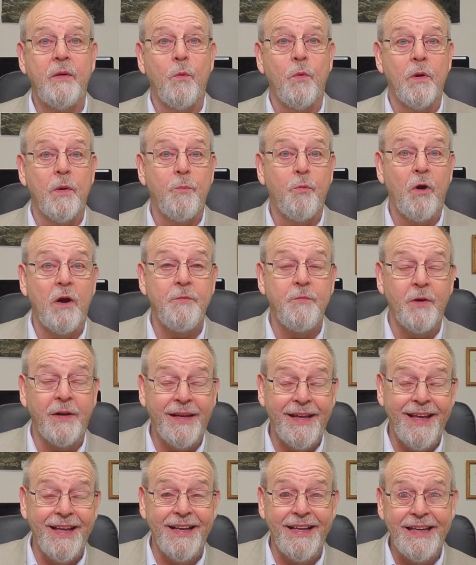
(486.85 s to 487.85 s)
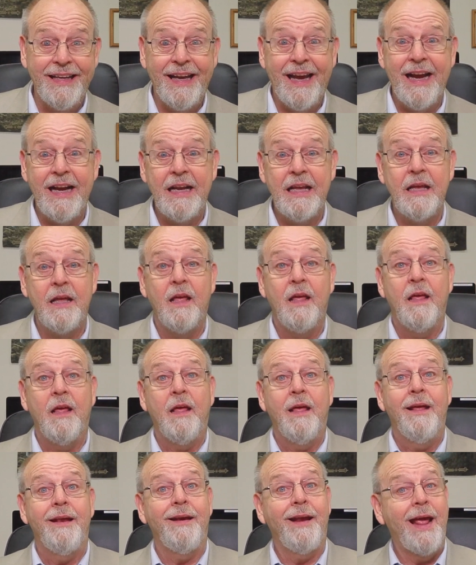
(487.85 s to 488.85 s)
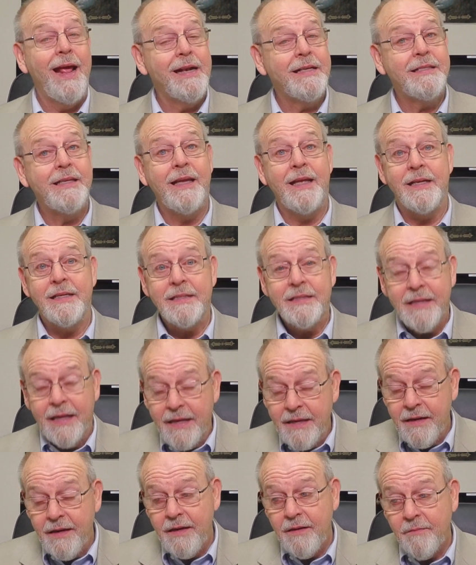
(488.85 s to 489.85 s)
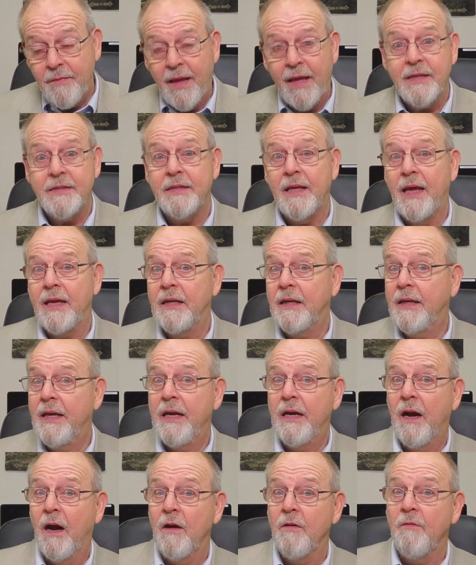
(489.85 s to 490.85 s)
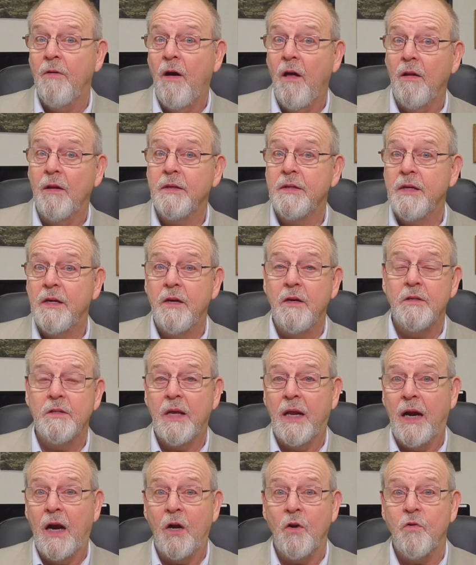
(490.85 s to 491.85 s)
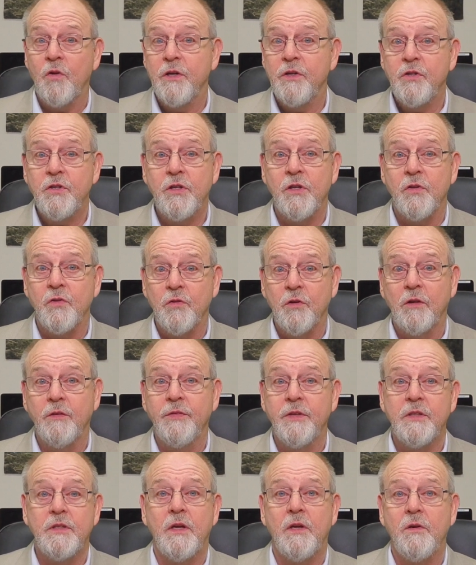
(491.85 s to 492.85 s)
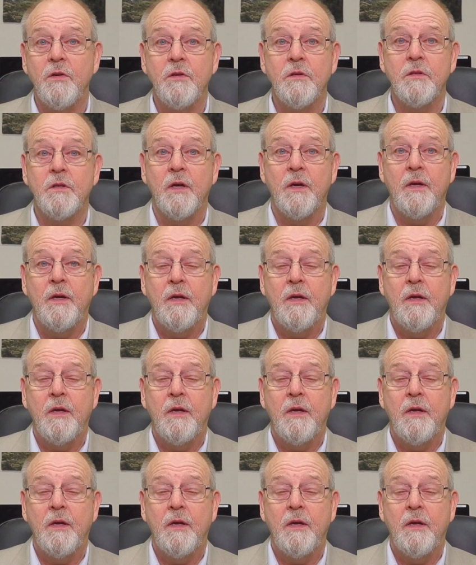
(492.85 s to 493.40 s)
We want to pray for Kelly, Katie, Nancy, and Cindy as they lead our volunteers at our Christian service centers.